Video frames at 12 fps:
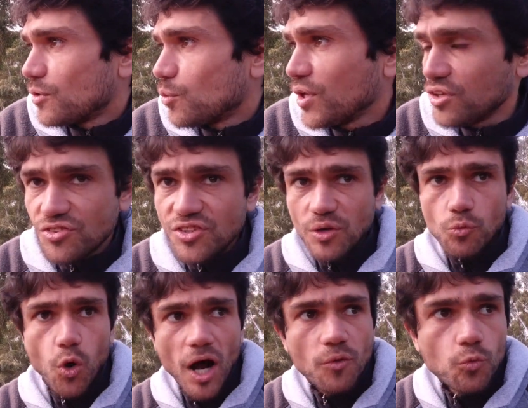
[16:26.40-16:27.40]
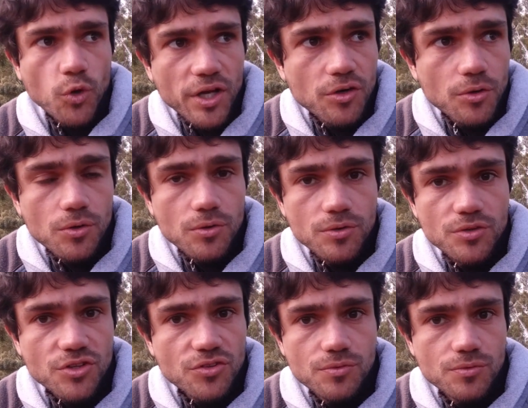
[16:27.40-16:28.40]
when you see one wheel
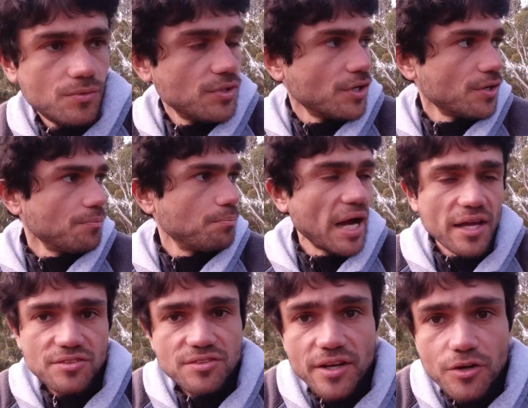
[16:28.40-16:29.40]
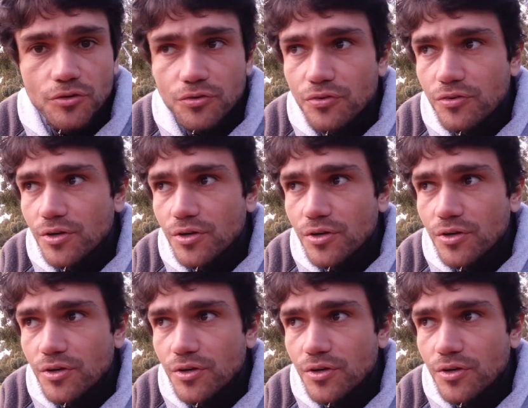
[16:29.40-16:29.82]
just, you know, by itself,